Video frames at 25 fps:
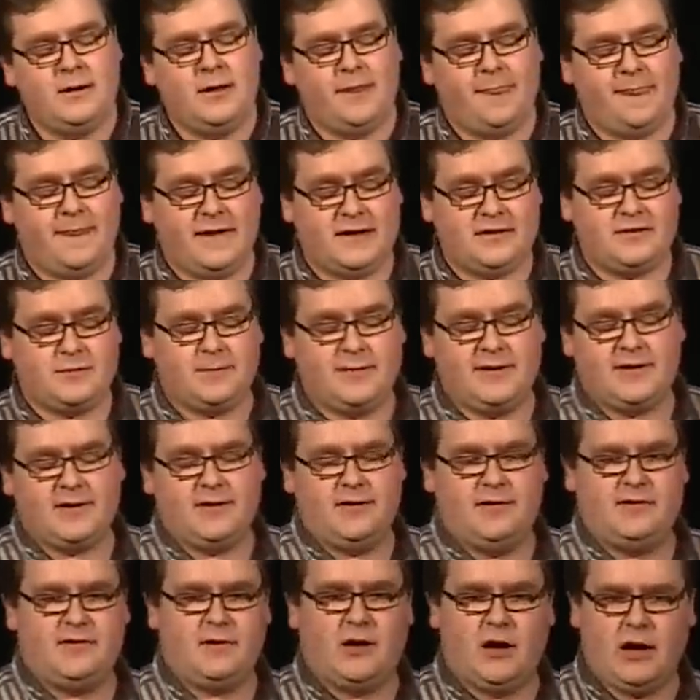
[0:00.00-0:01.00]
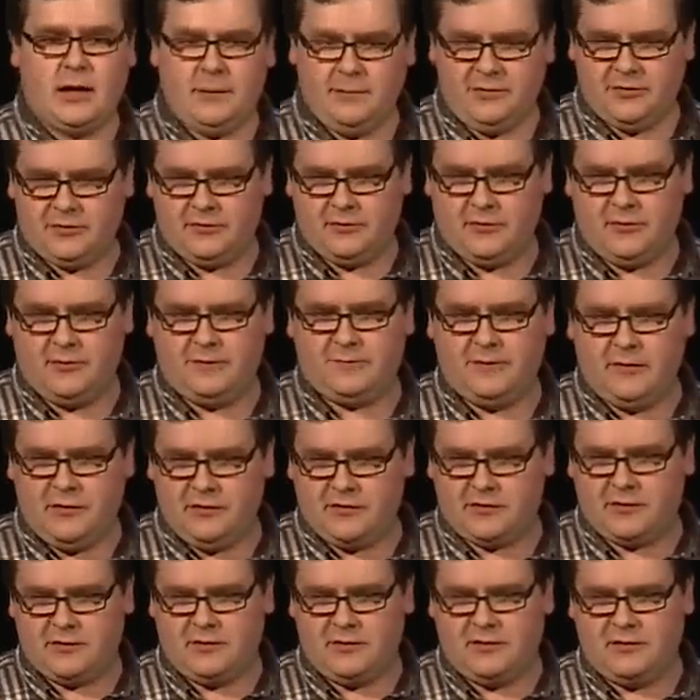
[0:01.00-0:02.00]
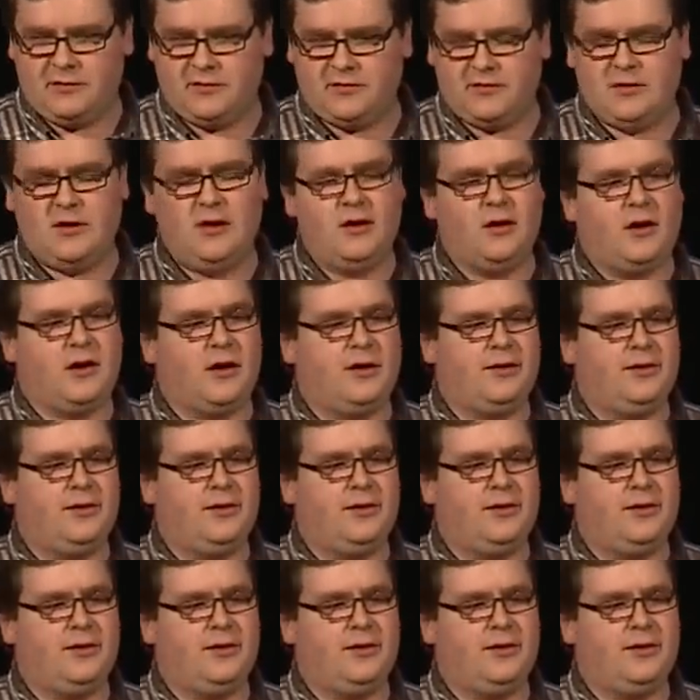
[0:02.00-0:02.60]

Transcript: That's because optional functions are